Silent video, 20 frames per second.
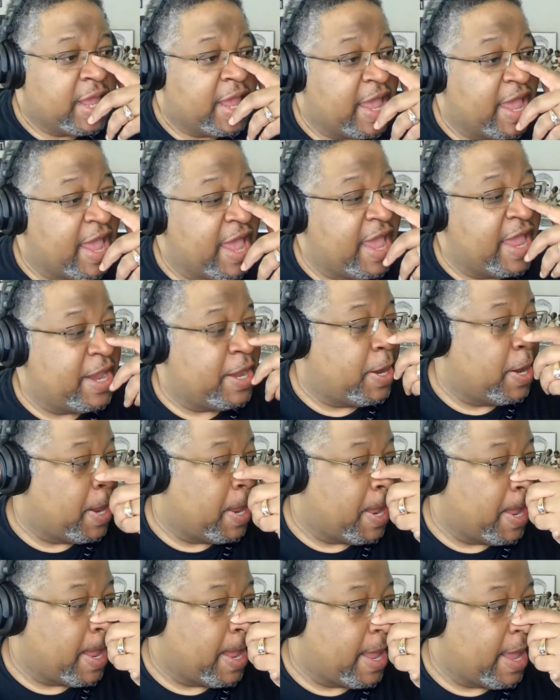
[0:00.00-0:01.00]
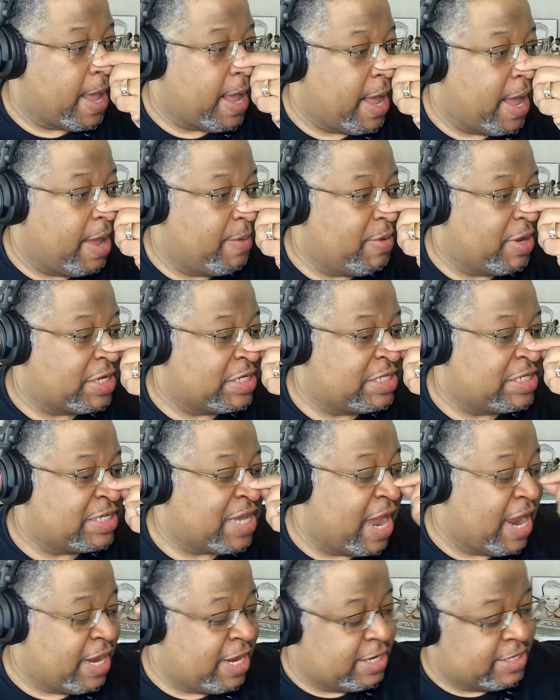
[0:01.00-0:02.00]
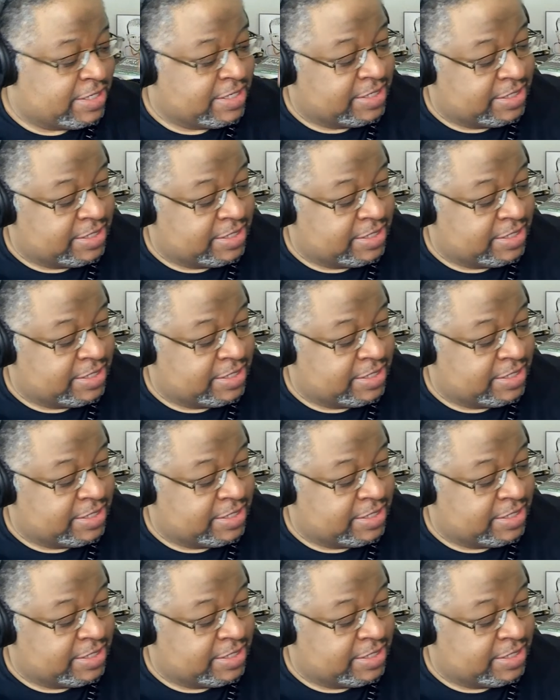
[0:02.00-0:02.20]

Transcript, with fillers: and I'm excited to